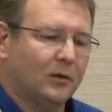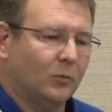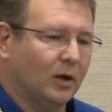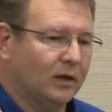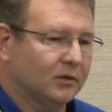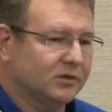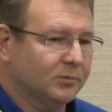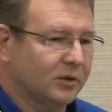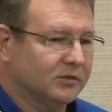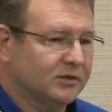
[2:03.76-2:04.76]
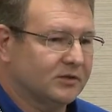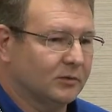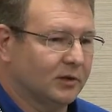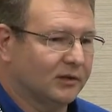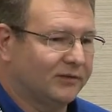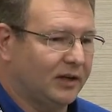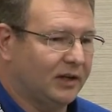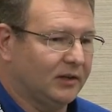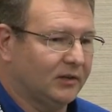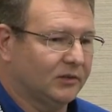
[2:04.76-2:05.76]
where they're supposed to store their
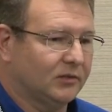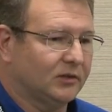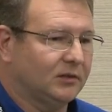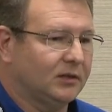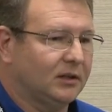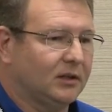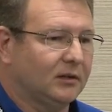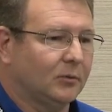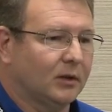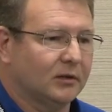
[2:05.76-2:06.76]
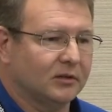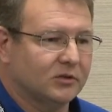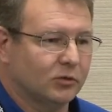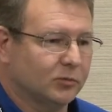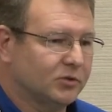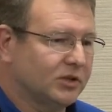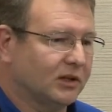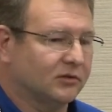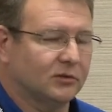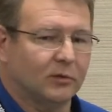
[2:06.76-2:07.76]
files, whether it's group
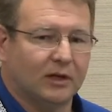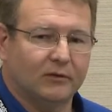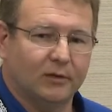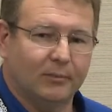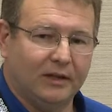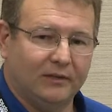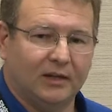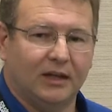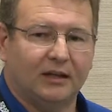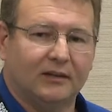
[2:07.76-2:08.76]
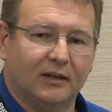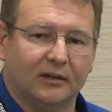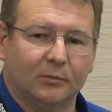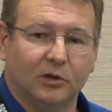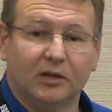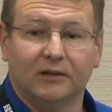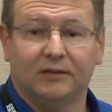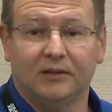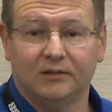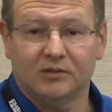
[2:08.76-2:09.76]
shares or whatever. And basically I tell them, look,
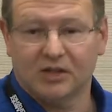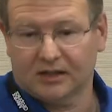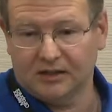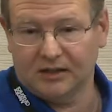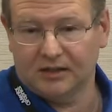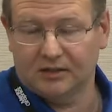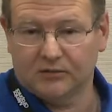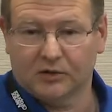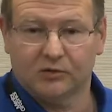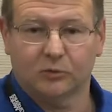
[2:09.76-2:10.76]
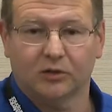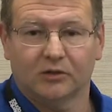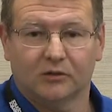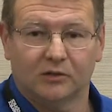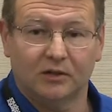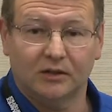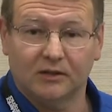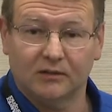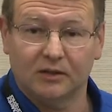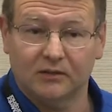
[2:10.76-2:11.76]
if it isn't checked in, as far as we're concerned, it
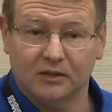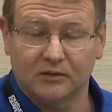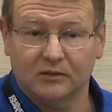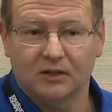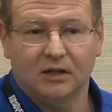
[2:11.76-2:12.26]
doesn't exist.